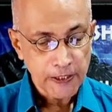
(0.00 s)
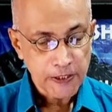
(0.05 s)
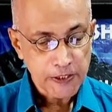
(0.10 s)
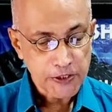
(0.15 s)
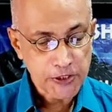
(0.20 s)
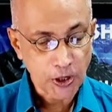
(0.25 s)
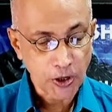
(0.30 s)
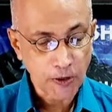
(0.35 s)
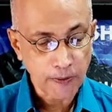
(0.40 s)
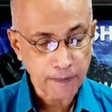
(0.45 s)

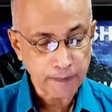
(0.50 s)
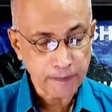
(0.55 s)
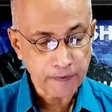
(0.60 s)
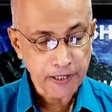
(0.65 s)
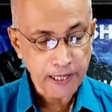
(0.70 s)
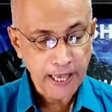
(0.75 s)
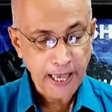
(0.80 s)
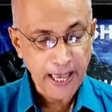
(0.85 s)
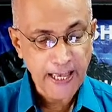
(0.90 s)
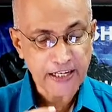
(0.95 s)
So,
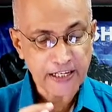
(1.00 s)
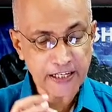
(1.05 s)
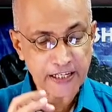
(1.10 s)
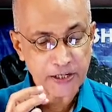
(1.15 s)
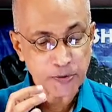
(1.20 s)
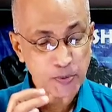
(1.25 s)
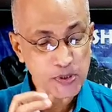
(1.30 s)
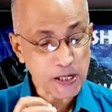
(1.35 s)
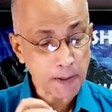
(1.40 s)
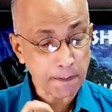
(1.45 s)
and
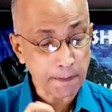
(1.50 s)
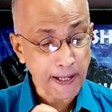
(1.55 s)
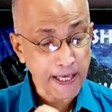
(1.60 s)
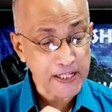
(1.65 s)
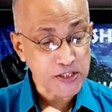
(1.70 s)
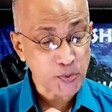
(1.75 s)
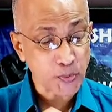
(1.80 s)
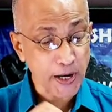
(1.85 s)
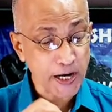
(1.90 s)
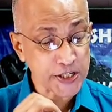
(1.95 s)
it was a
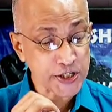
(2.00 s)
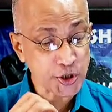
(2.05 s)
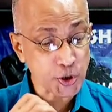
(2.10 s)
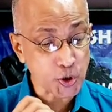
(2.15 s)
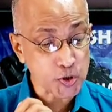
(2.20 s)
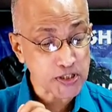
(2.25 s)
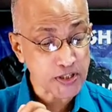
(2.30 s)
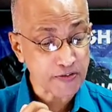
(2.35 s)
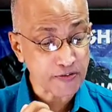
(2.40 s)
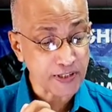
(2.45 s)
place where
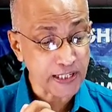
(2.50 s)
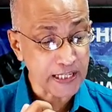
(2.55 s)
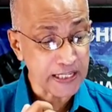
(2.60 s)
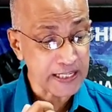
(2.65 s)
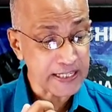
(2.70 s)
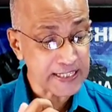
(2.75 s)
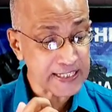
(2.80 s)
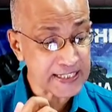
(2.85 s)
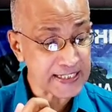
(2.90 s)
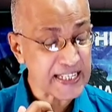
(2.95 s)
Joseph
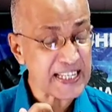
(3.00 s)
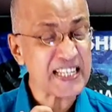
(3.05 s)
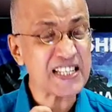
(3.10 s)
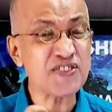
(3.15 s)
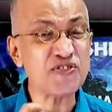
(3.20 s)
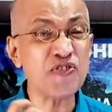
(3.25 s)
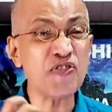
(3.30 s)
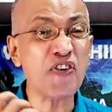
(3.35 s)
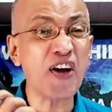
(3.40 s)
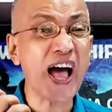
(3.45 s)
learned these
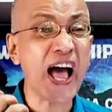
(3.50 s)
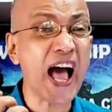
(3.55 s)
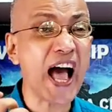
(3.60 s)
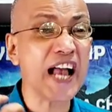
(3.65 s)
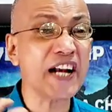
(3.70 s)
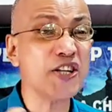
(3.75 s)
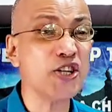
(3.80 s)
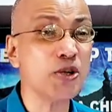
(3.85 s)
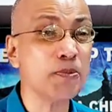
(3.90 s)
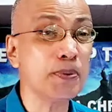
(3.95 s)

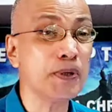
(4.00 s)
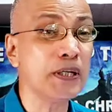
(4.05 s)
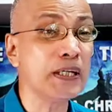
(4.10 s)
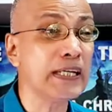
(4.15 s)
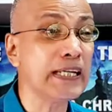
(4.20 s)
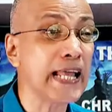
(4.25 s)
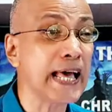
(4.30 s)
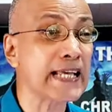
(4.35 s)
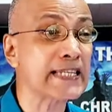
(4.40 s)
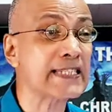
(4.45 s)
valuable
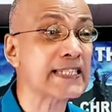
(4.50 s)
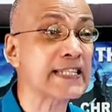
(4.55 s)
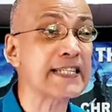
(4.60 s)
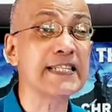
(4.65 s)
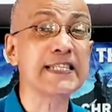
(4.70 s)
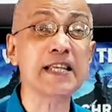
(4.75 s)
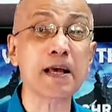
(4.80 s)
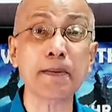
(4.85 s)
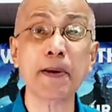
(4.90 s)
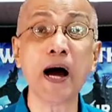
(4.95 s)

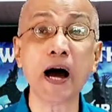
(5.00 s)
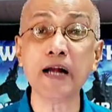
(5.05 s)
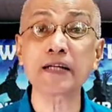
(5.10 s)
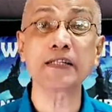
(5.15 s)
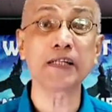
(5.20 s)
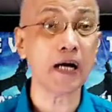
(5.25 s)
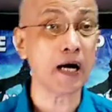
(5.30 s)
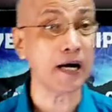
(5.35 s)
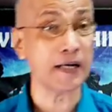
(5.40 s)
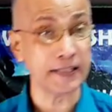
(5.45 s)
lessons
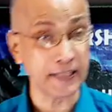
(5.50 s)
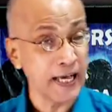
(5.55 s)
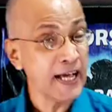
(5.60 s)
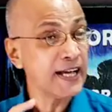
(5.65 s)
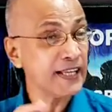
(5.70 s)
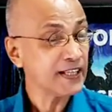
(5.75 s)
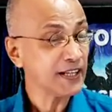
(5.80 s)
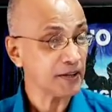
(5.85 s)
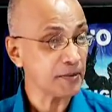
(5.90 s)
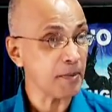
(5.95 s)
about God.
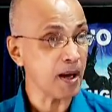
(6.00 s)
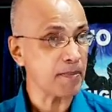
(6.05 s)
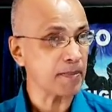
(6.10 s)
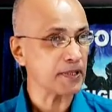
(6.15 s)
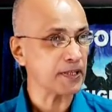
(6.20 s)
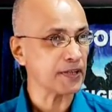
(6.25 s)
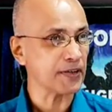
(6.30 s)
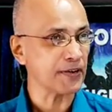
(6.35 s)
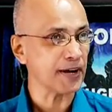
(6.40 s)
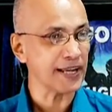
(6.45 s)
Remember,
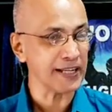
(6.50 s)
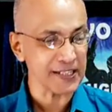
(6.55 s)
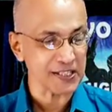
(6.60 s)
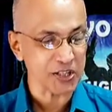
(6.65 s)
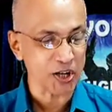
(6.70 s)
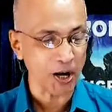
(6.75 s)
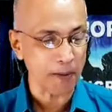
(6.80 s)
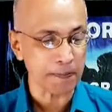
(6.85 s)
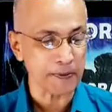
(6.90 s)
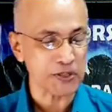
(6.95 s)
the greatest
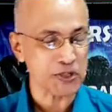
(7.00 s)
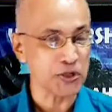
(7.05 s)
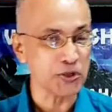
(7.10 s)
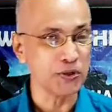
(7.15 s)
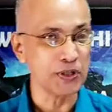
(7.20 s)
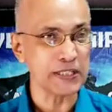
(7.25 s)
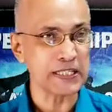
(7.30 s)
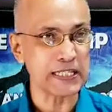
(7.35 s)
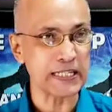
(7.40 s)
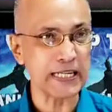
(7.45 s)

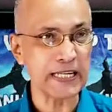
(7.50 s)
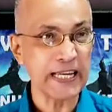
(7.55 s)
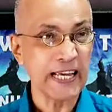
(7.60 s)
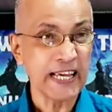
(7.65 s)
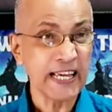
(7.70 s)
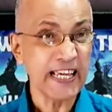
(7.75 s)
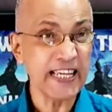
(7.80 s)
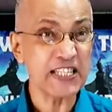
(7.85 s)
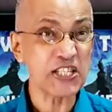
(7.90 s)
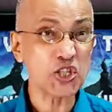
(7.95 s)
opportunity
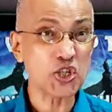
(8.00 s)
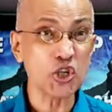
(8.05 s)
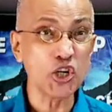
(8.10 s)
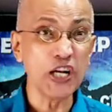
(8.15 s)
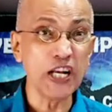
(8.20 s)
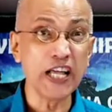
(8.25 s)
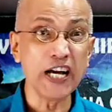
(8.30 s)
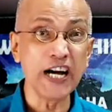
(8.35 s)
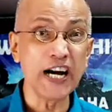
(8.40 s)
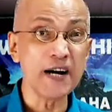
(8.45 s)
is to
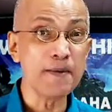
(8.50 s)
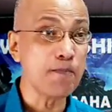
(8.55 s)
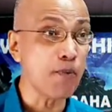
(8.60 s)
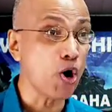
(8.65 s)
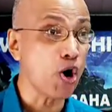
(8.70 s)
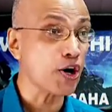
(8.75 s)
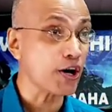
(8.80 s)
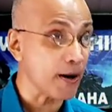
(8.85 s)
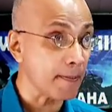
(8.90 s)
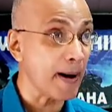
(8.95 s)
learn
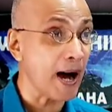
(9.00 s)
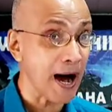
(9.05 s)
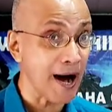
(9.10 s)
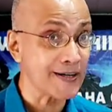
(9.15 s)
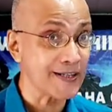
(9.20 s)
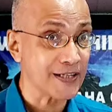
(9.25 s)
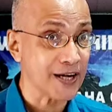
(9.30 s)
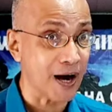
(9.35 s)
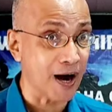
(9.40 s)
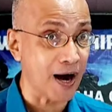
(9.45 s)
more
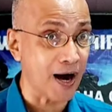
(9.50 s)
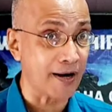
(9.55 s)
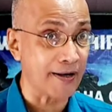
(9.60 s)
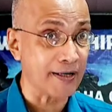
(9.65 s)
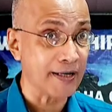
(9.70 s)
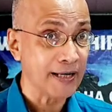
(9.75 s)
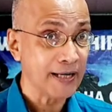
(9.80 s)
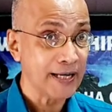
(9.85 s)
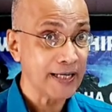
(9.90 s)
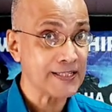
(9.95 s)
about God.
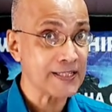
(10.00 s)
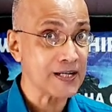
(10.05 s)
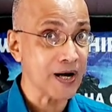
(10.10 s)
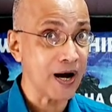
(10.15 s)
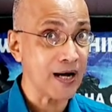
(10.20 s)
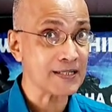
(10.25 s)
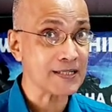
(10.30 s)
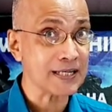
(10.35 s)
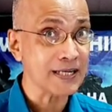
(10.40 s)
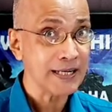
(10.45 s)
It's
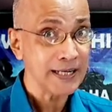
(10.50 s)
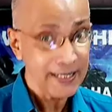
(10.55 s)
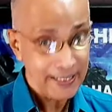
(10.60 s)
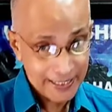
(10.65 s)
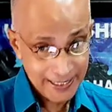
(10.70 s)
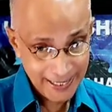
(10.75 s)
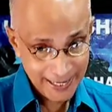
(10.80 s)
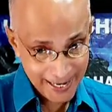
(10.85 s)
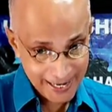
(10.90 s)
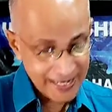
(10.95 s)
not
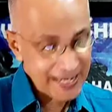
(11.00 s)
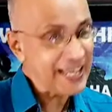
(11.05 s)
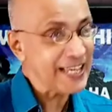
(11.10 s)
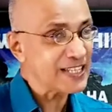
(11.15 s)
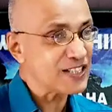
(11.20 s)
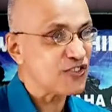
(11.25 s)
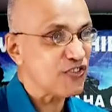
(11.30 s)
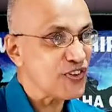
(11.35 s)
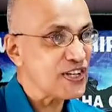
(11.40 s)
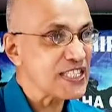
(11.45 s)
in
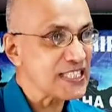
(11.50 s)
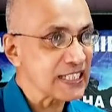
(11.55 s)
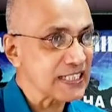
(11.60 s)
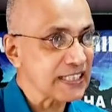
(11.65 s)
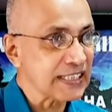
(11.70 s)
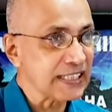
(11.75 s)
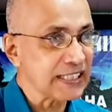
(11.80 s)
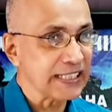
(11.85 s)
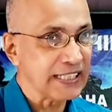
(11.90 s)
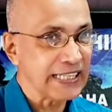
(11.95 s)
his
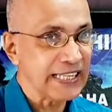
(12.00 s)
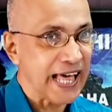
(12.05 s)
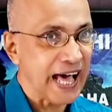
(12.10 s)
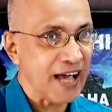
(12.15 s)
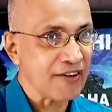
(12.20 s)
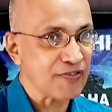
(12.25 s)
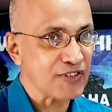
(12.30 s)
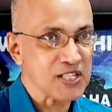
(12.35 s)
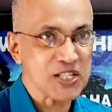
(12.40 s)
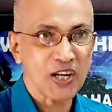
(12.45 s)
physical
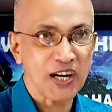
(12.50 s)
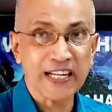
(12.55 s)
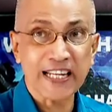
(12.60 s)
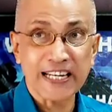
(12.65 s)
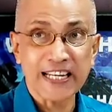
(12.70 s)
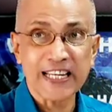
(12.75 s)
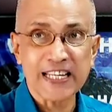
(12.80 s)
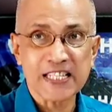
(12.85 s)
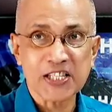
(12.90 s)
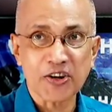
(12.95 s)
life. It's not
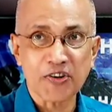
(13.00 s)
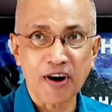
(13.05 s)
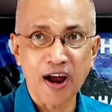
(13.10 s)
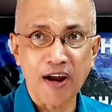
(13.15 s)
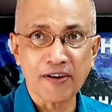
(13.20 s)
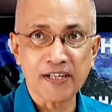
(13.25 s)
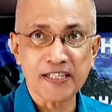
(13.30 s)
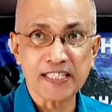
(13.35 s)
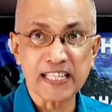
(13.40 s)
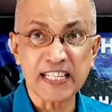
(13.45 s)
in his
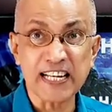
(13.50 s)
surroundings.